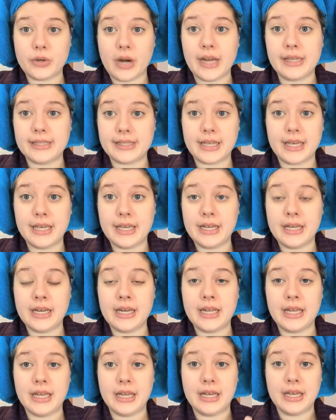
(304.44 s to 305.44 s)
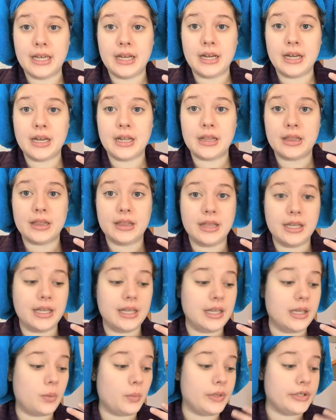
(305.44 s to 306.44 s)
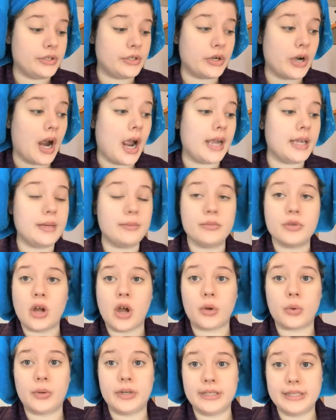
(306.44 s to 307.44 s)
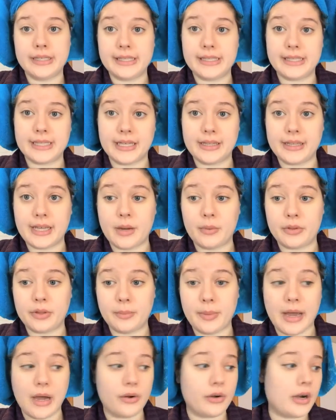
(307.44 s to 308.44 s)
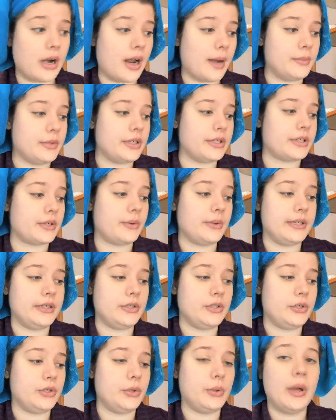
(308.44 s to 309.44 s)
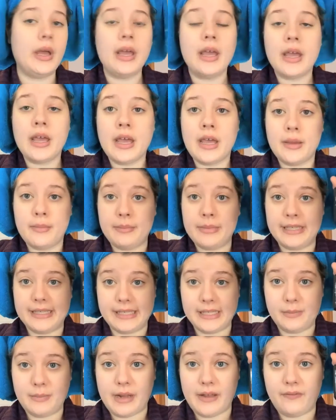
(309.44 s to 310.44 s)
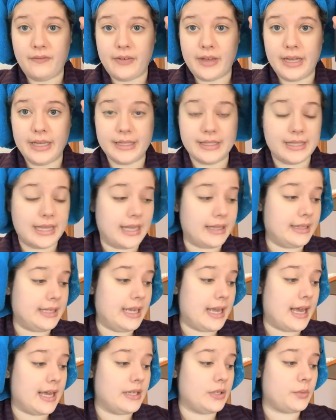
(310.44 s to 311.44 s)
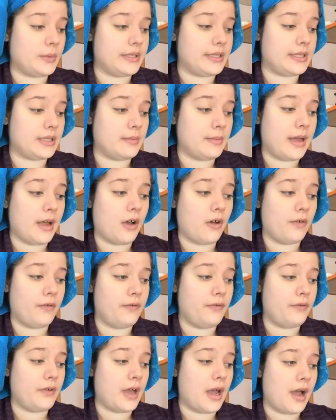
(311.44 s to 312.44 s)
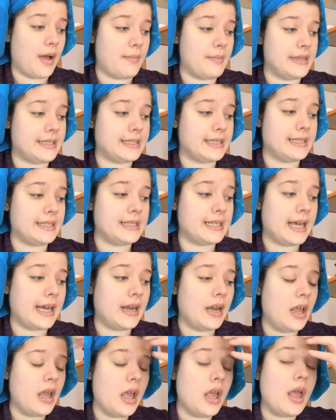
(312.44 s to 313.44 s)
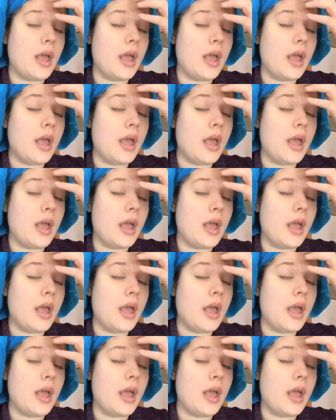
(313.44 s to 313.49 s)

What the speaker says: dry skin in the winter, I am not going to set that with a powder. I'm just going to mist my face at the end with some e.l.f. Mist and Set.